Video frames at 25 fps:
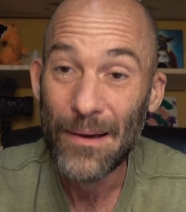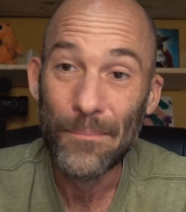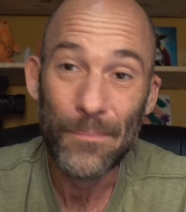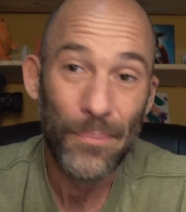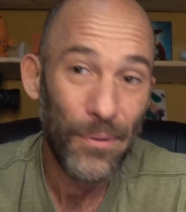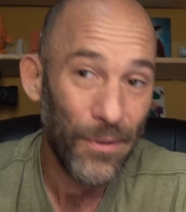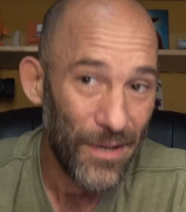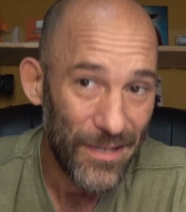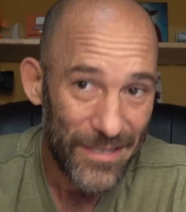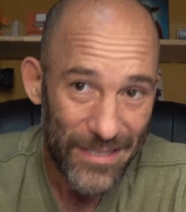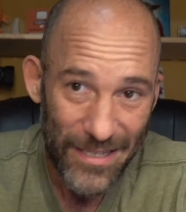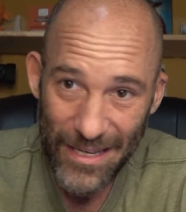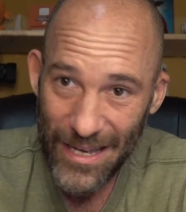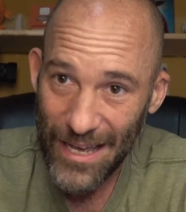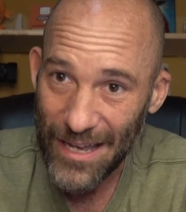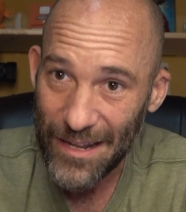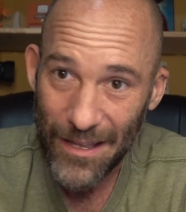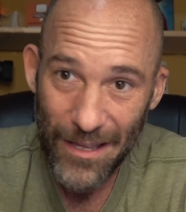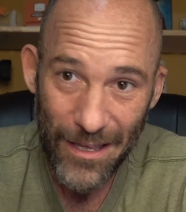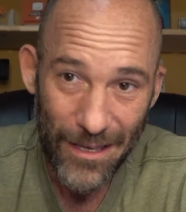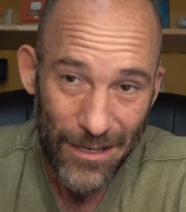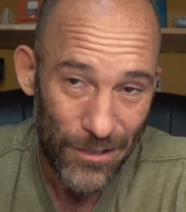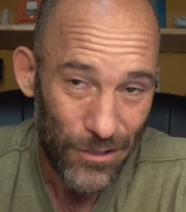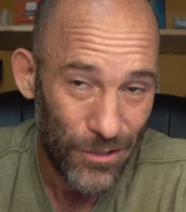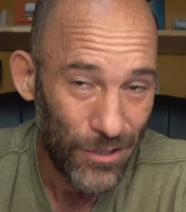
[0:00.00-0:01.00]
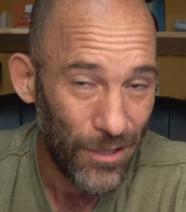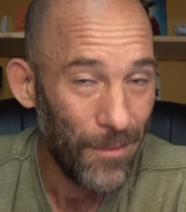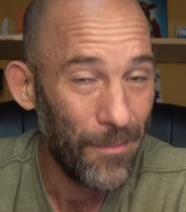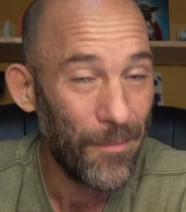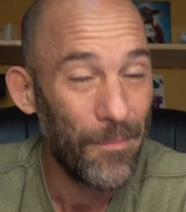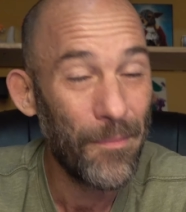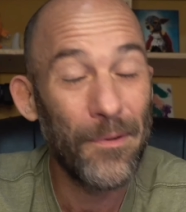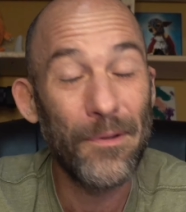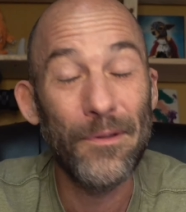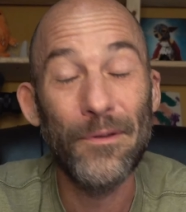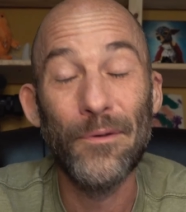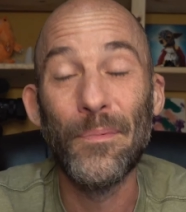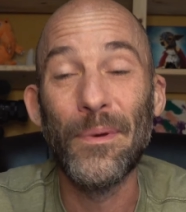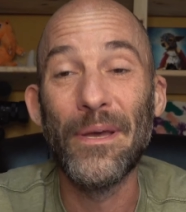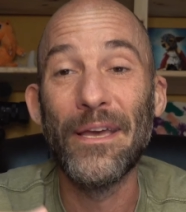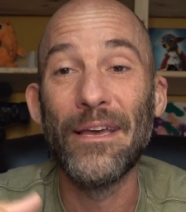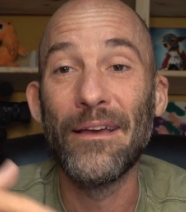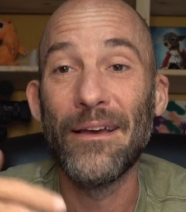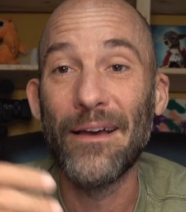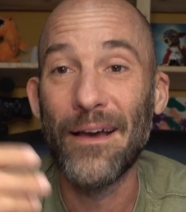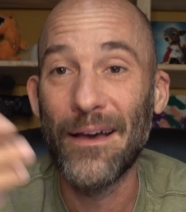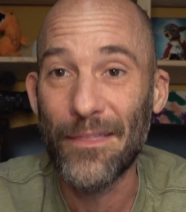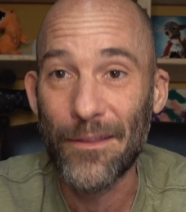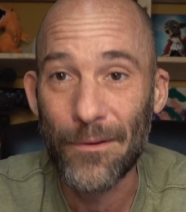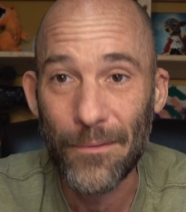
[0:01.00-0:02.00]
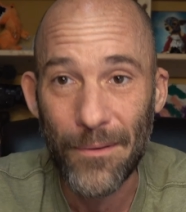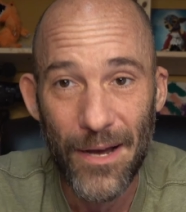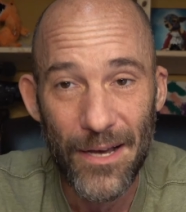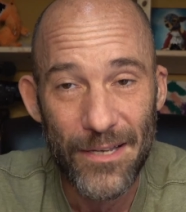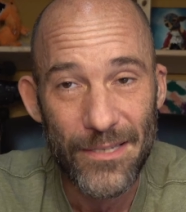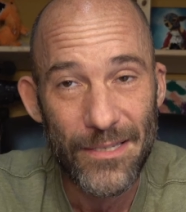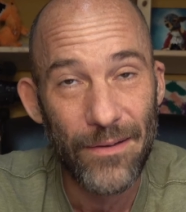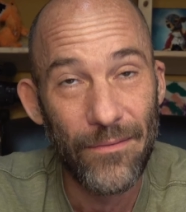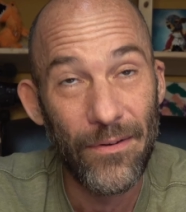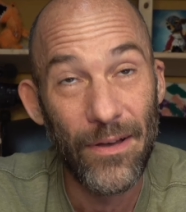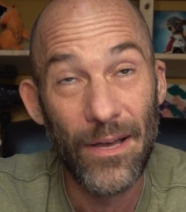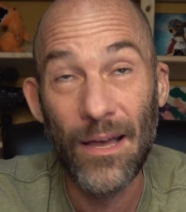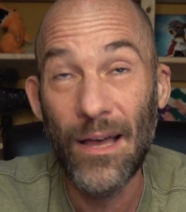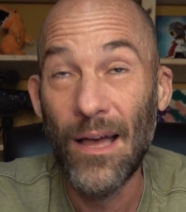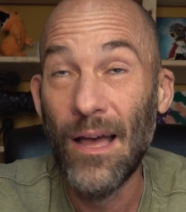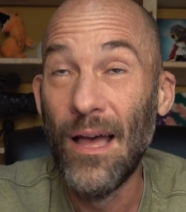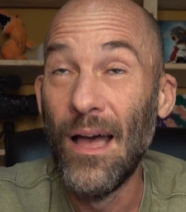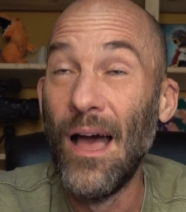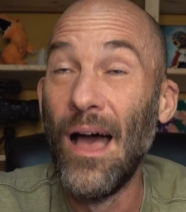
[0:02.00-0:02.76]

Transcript: plus it had to get shipped to me and the rest of it.